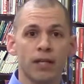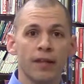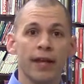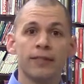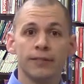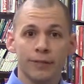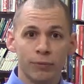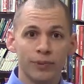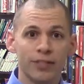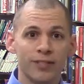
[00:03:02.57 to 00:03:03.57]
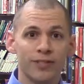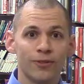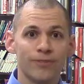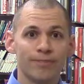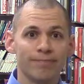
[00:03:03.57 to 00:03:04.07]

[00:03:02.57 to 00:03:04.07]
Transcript: Thanks, and we'll see you soon.